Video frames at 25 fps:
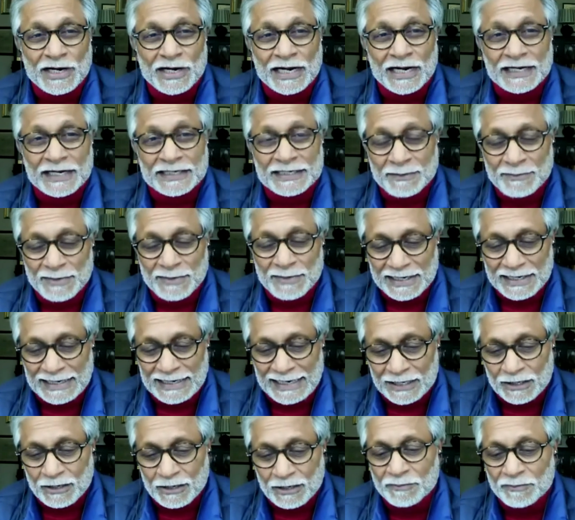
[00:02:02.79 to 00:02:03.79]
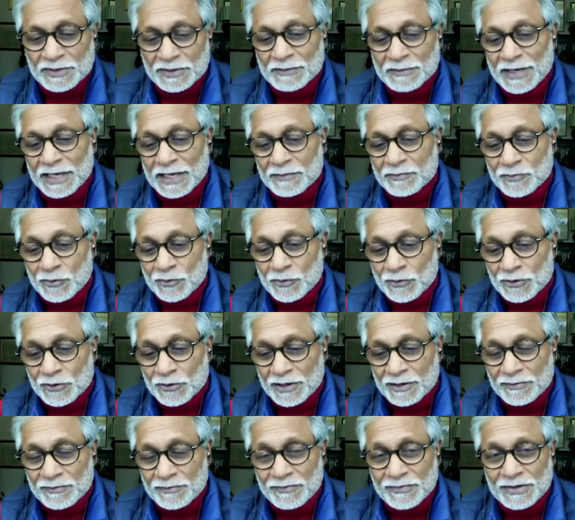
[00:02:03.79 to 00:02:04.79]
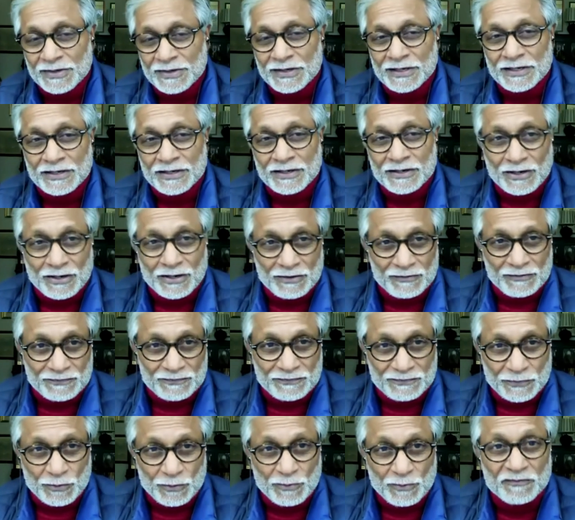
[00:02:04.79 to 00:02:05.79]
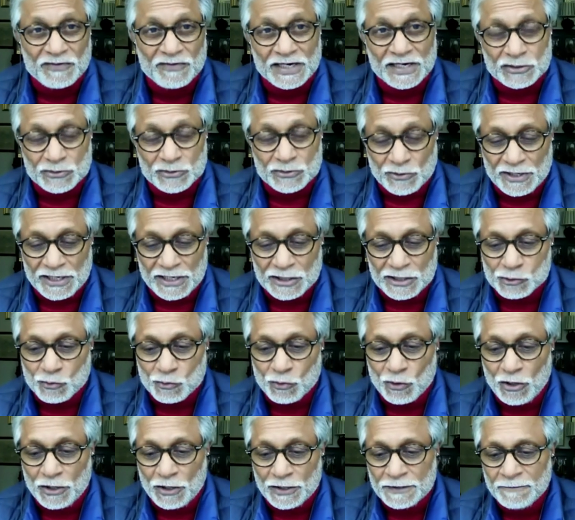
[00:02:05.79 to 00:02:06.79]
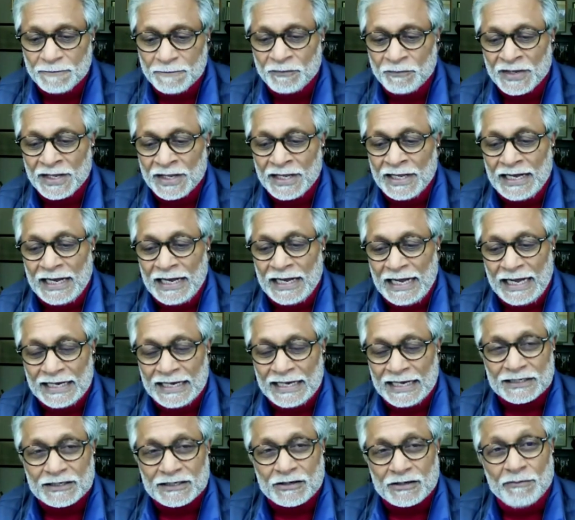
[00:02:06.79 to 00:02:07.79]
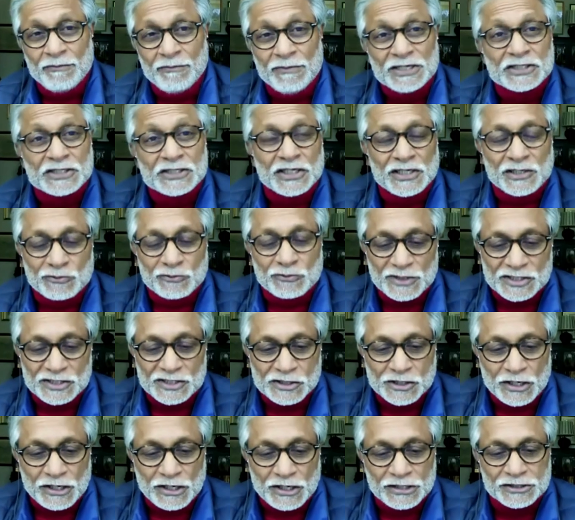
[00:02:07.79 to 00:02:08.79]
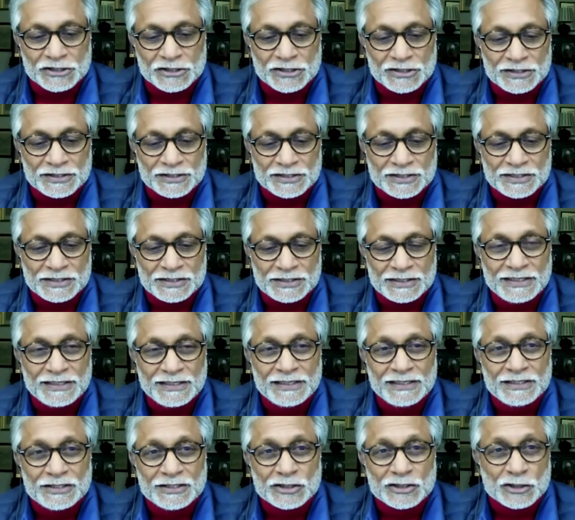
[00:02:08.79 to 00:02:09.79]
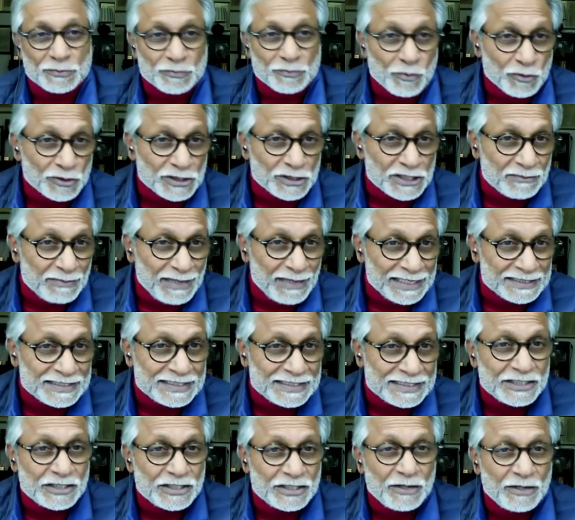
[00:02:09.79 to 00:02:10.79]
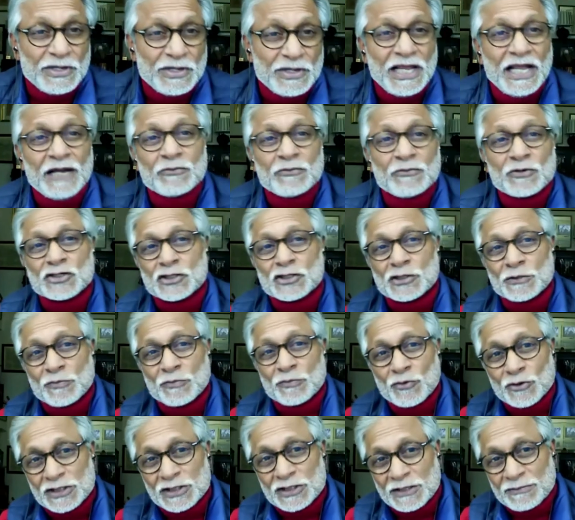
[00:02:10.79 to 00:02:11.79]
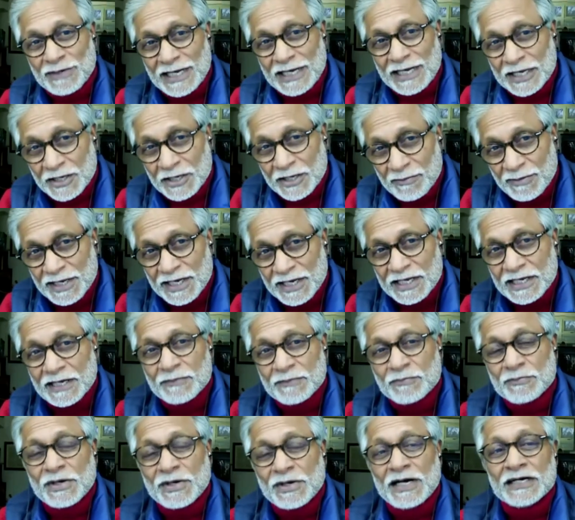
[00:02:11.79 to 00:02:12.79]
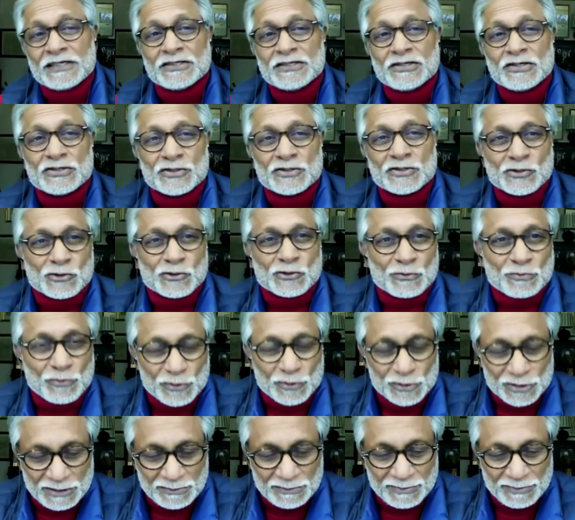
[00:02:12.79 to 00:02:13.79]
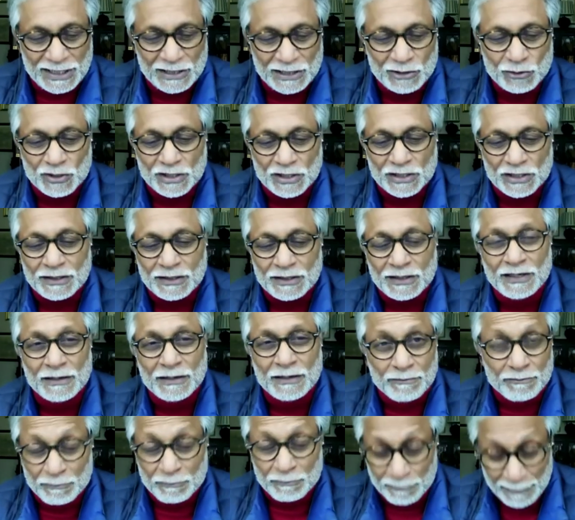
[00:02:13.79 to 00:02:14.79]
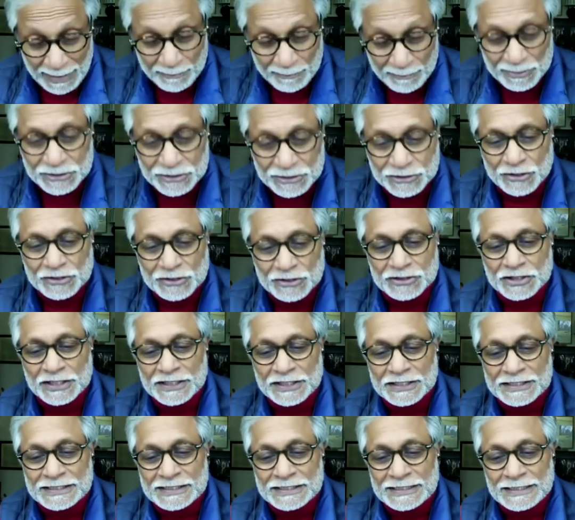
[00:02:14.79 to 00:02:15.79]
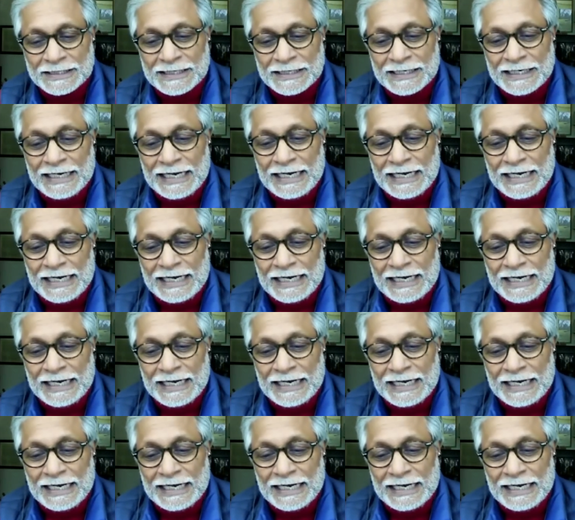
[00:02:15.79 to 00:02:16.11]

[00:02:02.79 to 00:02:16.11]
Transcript: our academic accompaniment program, of whom Victoria is one, and commissioned researchers supported by CWM or supported by ecumenical partners or supported by local member churches